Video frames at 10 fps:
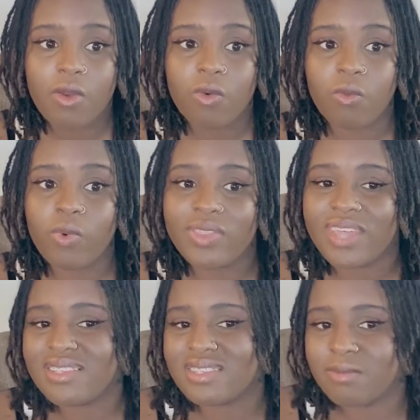when
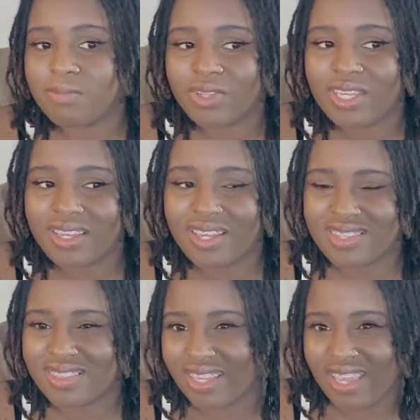that simply
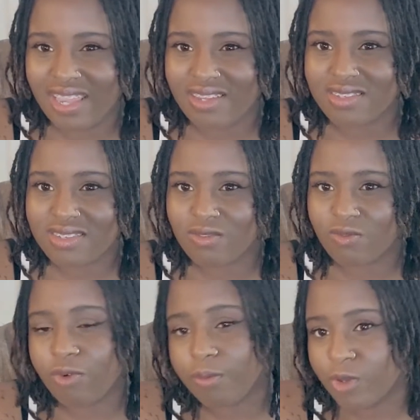isn't the case
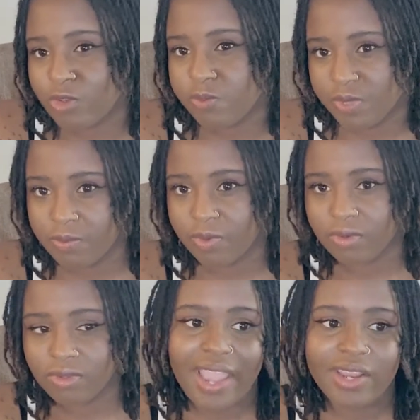for most
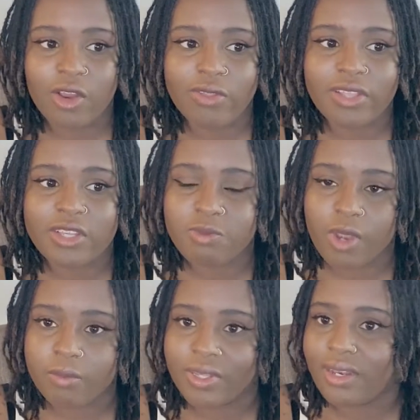people. I know that that's
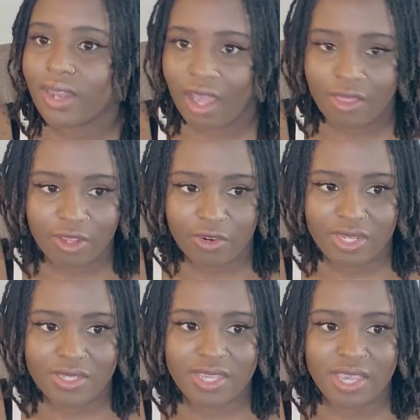probably not their
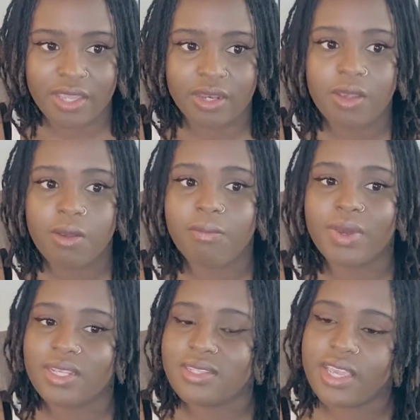intent,
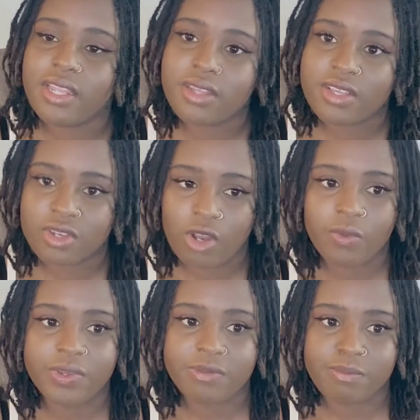but intent doesn't
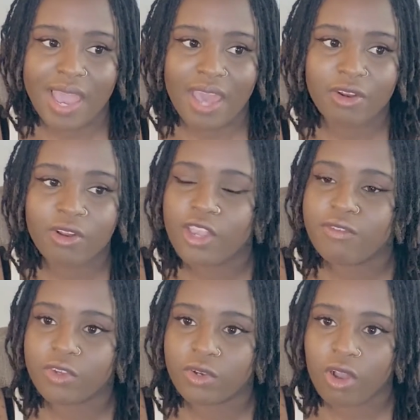always matter
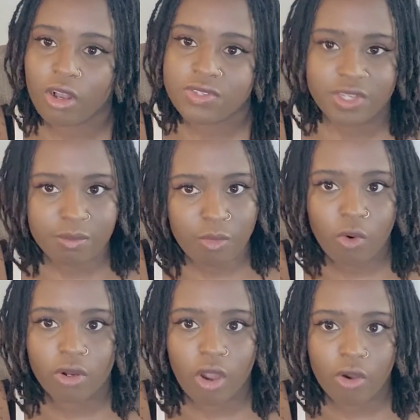if you're causing
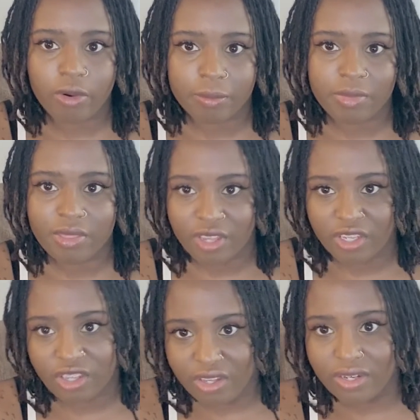more harm than
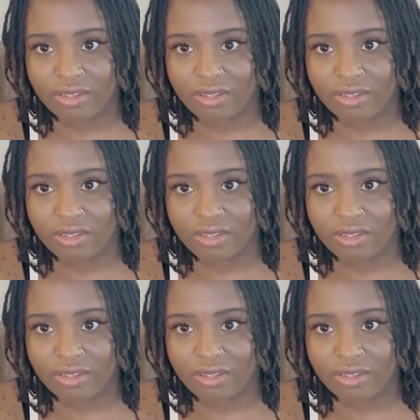good.